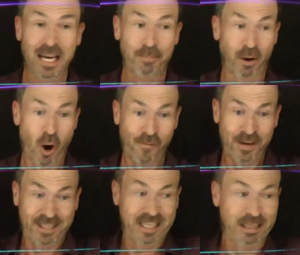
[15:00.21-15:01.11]
but hopefully
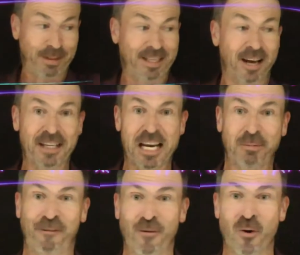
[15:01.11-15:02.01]
you've seen some of these ideas
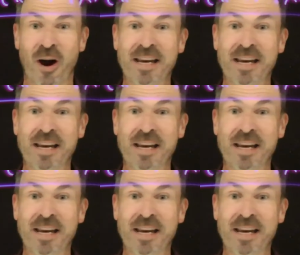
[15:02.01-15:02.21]
before